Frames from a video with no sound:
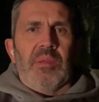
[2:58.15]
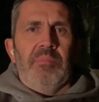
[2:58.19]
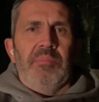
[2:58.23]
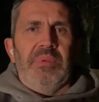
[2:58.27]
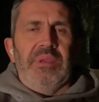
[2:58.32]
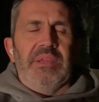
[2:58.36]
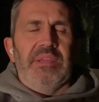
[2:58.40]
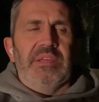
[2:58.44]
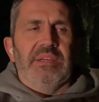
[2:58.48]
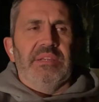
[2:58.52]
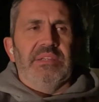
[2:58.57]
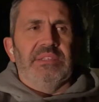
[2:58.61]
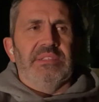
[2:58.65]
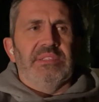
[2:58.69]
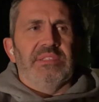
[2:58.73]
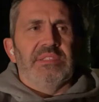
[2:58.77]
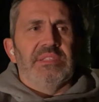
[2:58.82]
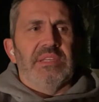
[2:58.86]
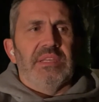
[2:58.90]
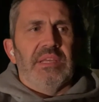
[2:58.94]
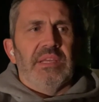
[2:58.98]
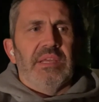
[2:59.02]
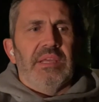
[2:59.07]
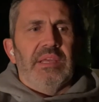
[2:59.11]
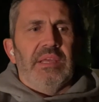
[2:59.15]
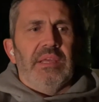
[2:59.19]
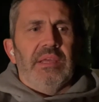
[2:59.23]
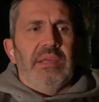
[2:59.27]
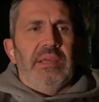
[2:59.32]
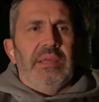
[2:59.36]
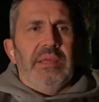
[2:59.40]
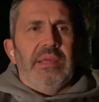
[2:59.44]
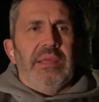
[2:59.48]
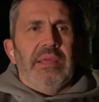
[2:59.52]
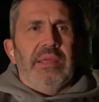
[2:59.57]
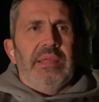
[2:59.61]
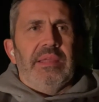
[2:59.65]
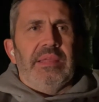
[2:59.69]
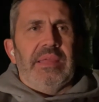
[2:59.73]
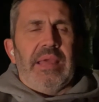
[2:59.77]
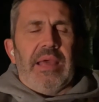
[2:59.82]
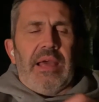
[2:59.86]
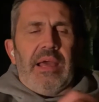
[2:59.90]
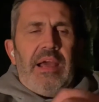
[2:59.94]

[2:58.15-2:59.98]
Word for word: because yeah,